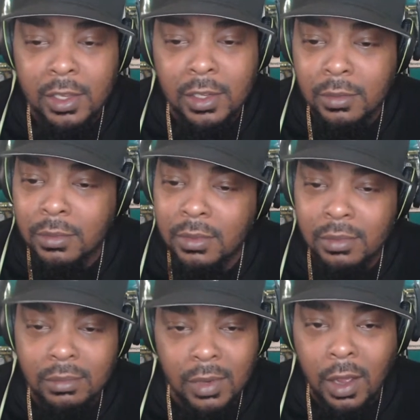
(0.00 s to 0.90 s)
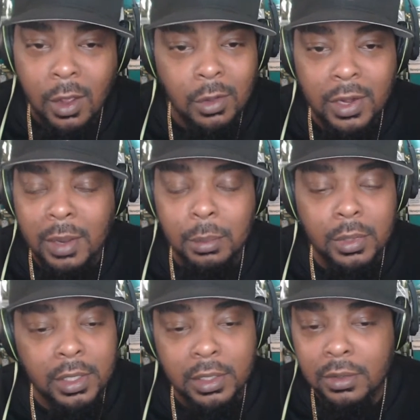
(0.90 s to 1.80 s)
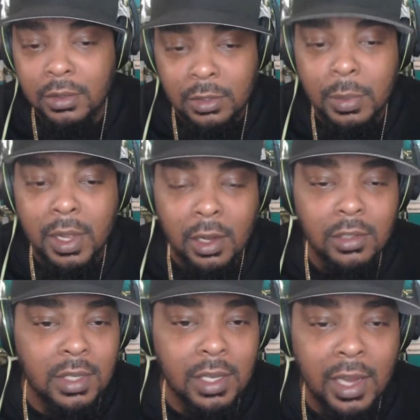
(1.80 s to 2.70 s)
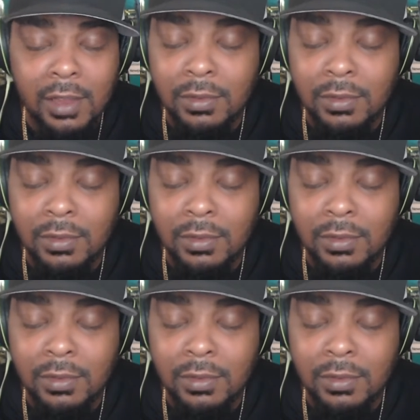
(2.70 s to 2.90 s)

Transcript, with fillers: and all that, but somebody lost their life,